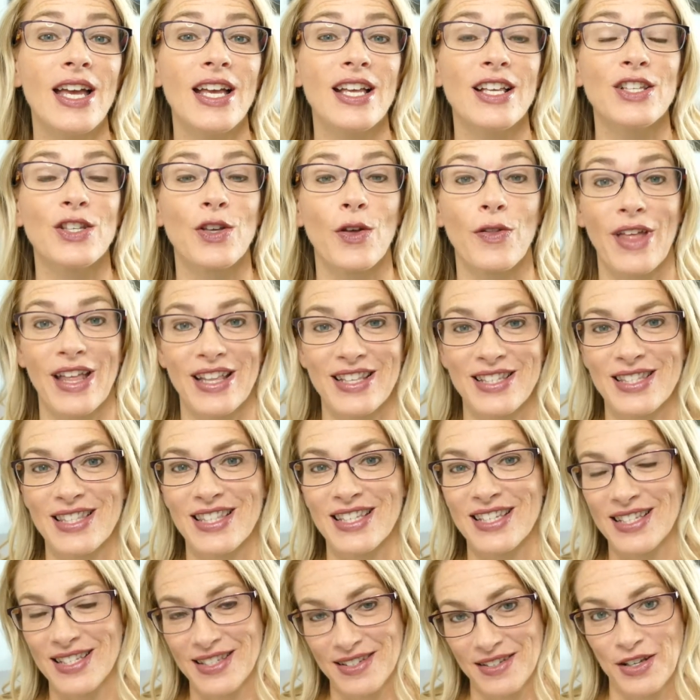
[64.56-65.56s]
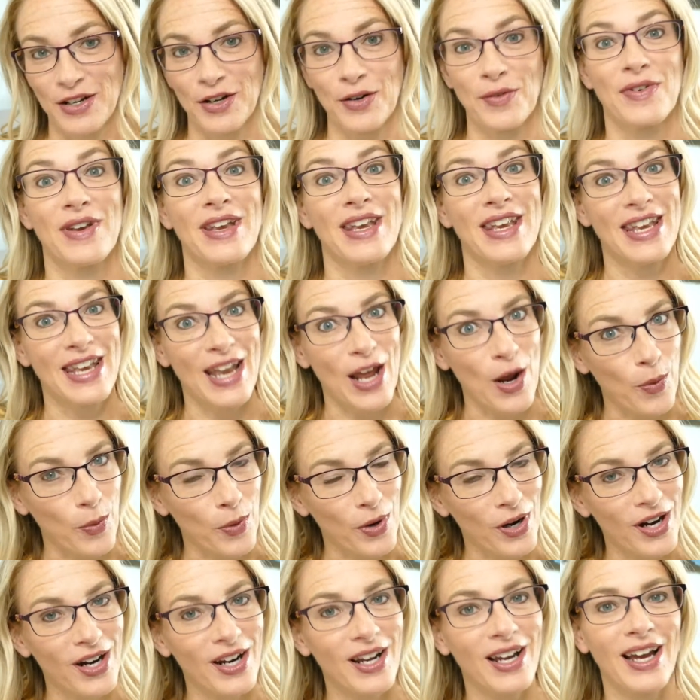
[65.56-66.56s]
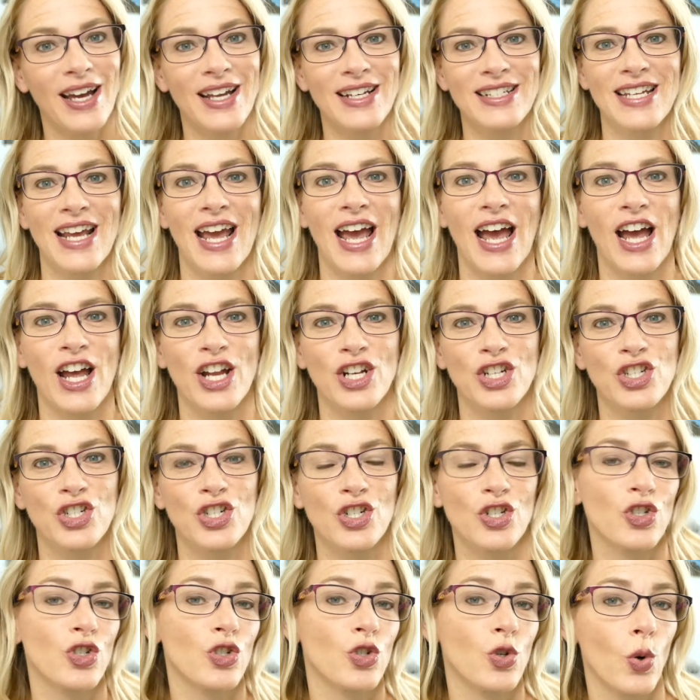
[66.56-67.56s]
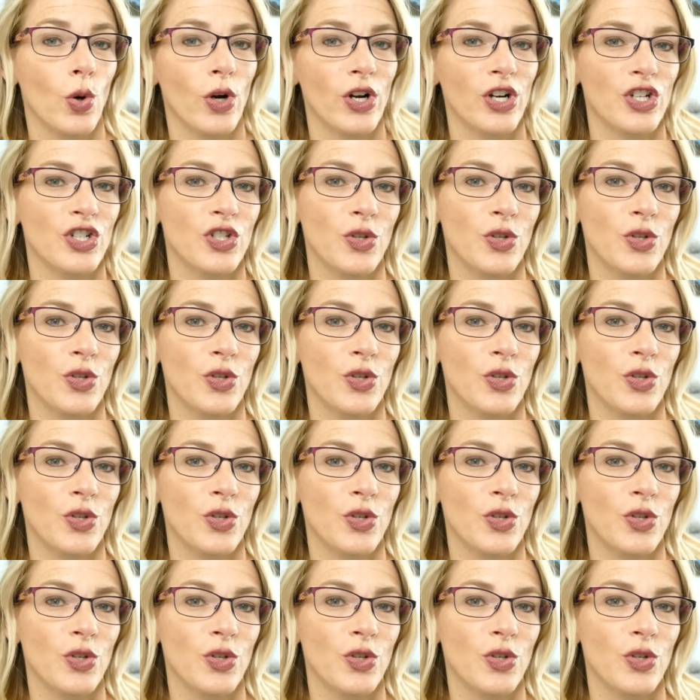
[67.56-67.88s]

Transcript: So that's the, network attached storage.